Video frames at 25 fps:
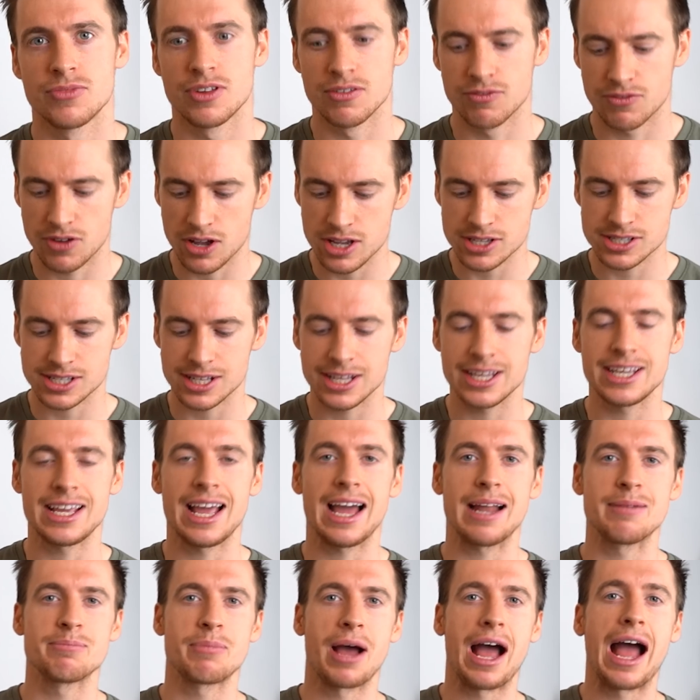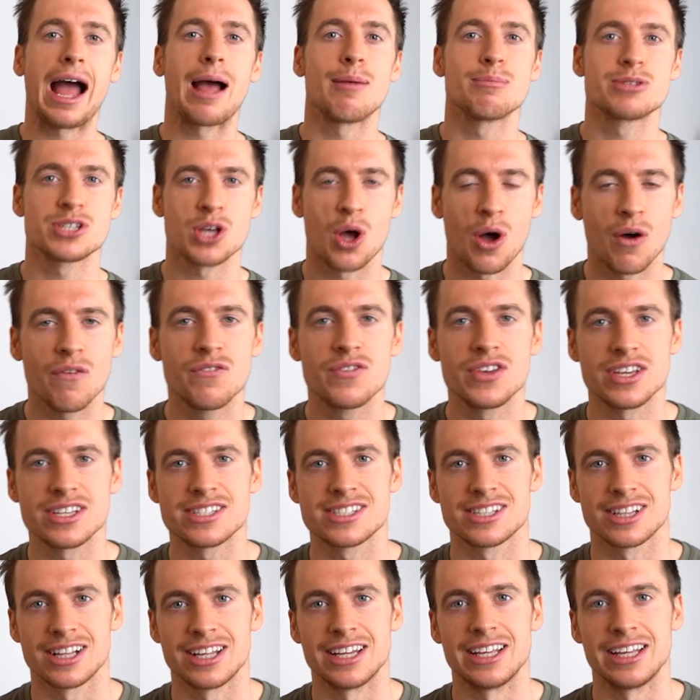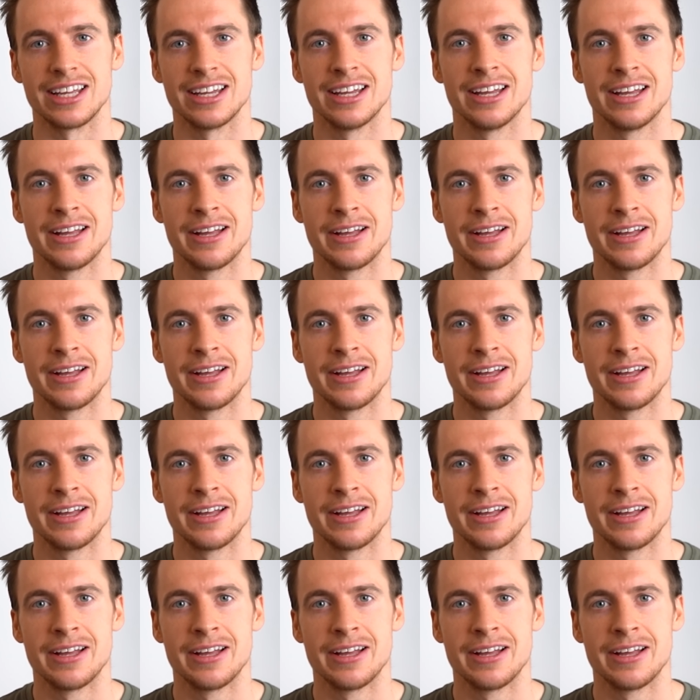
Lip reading: Firstly, and perhaps obviously,